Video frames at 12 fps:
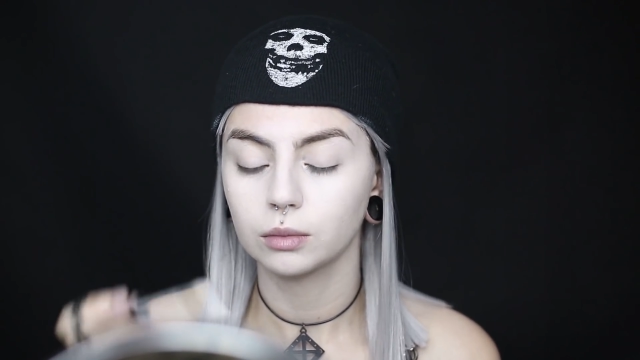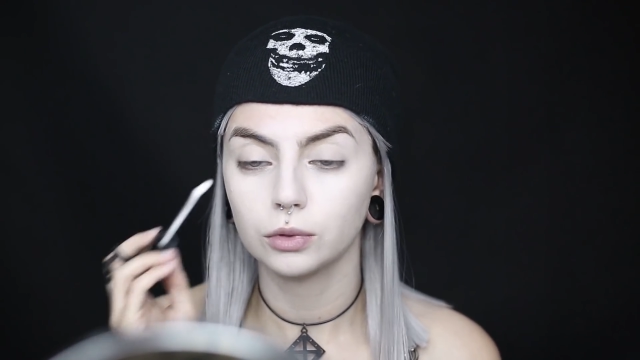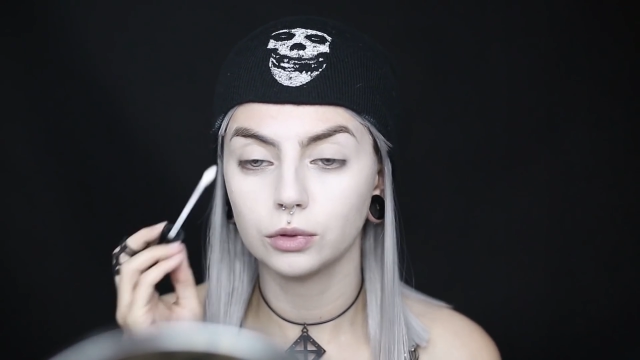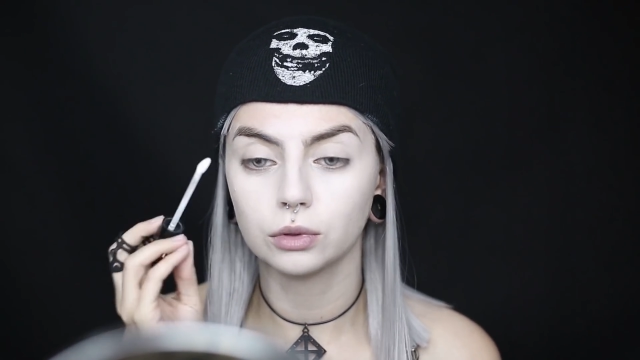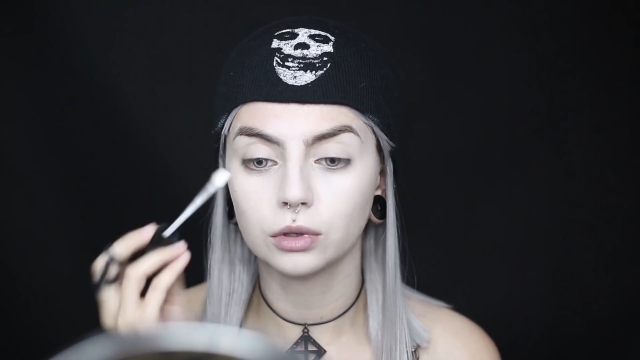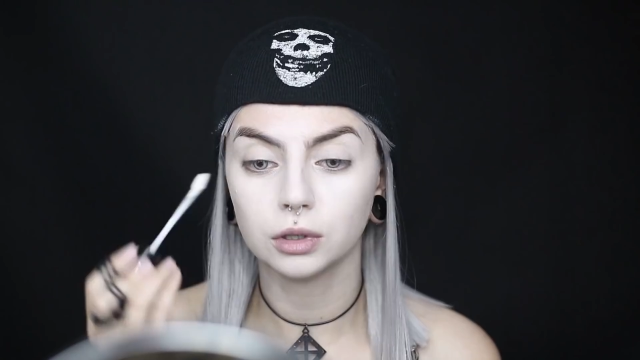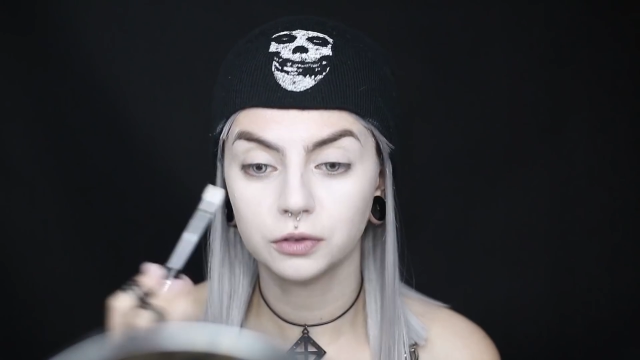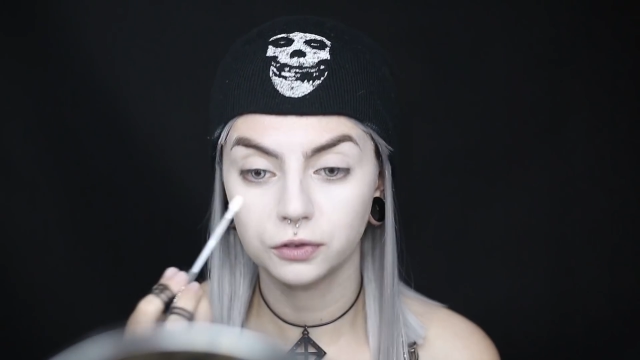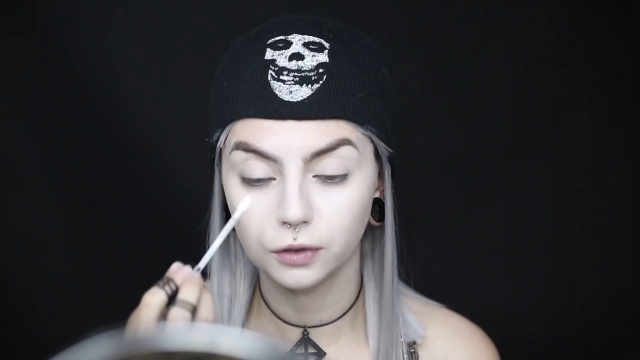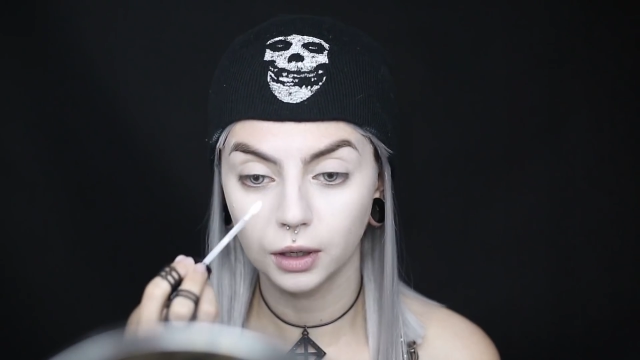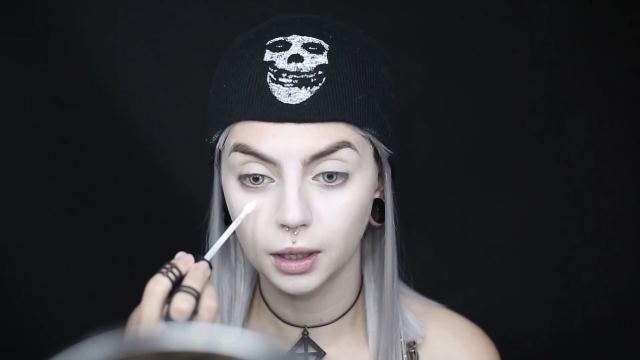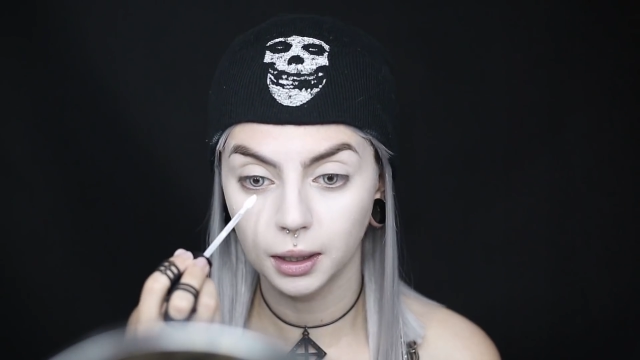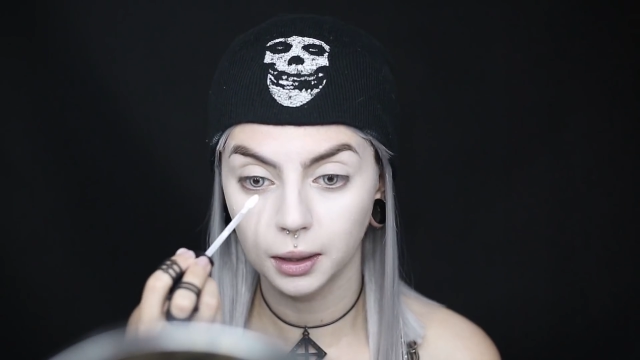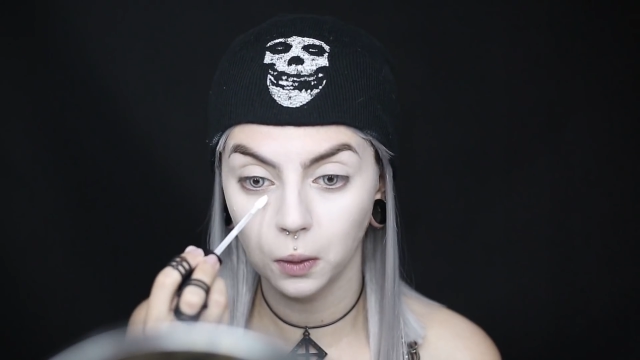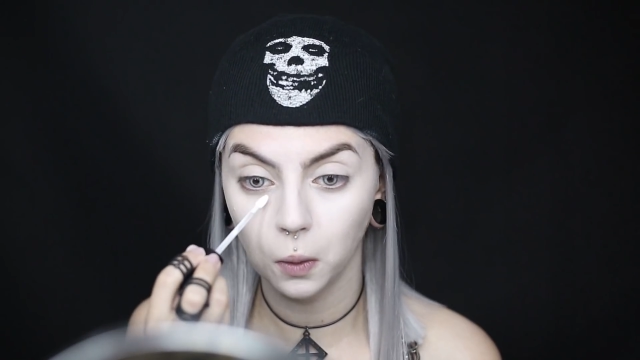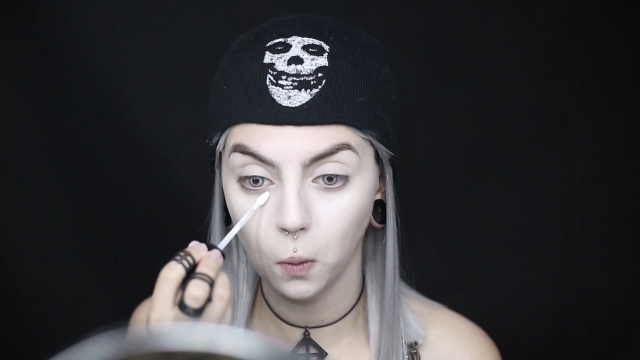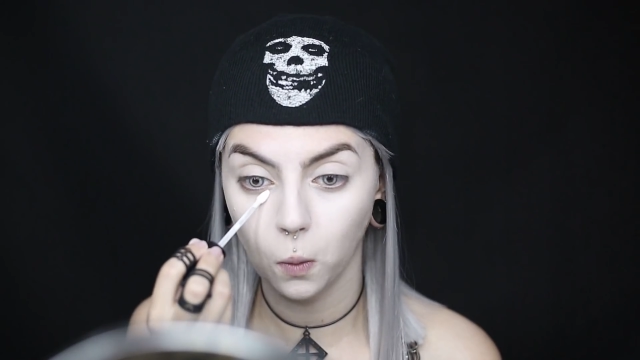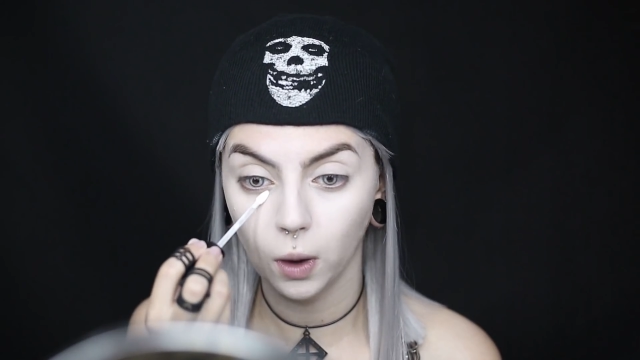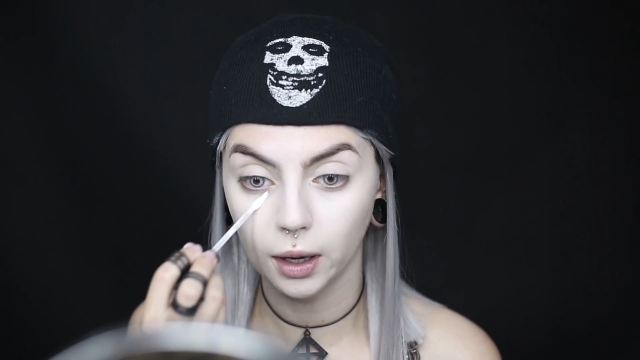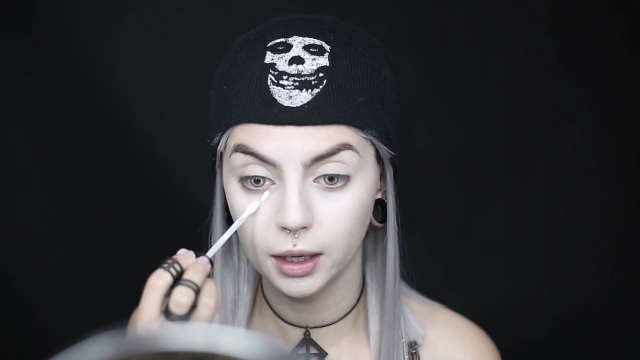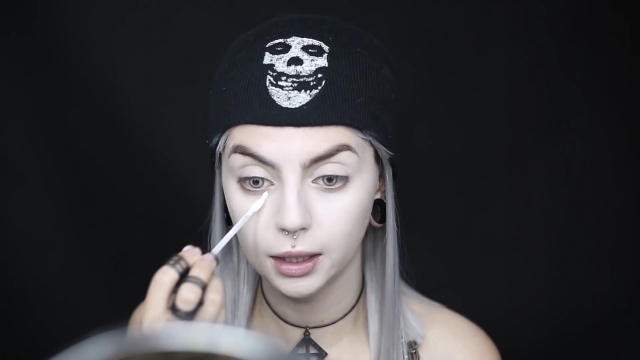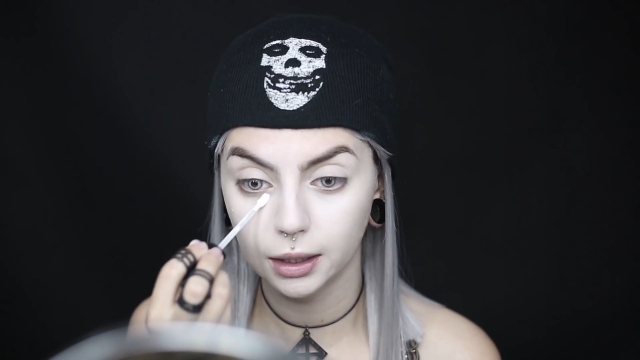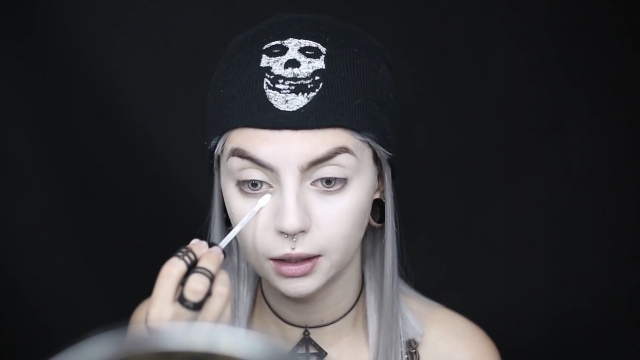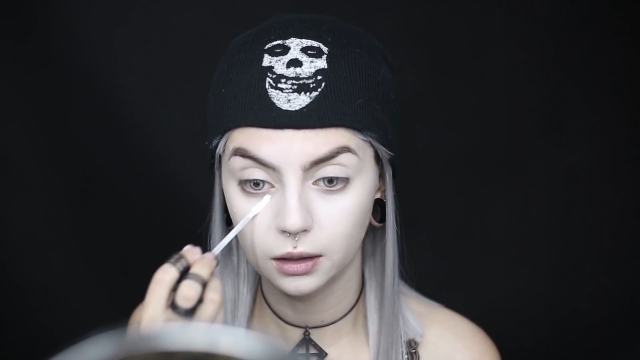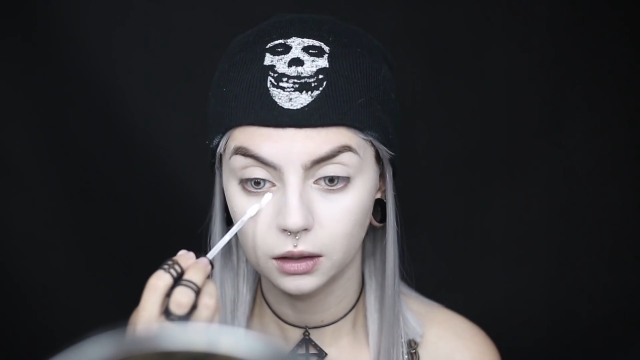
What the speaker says: pure fucking white.